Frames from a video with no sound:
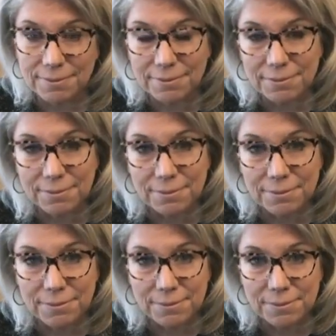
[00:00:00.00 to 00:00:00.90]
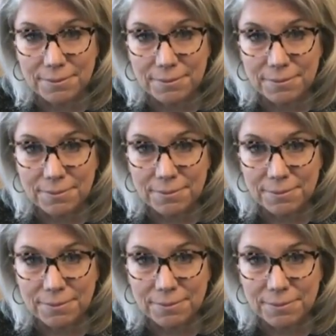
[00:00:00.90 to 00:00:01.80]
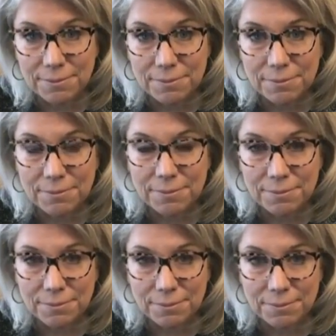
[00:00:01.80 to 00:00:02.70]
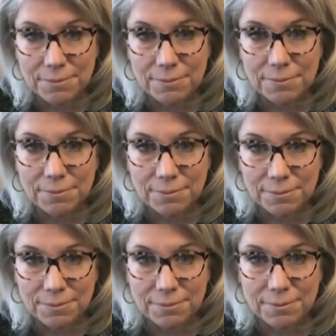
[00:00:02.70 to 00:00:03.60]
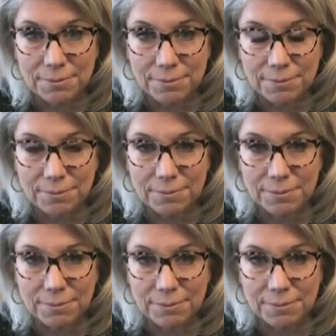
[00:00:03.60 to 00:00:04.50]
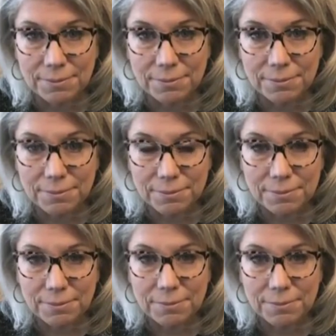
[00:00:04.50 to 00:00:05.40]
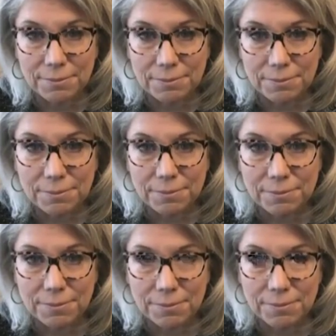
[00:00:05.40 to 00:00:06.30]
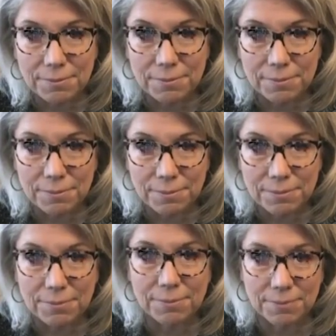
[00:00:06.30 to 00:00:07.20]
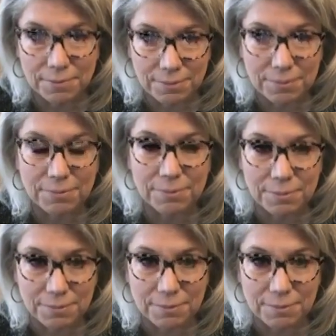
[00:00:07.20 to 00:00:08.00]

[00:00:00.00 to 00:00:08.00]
The person shown says nothing.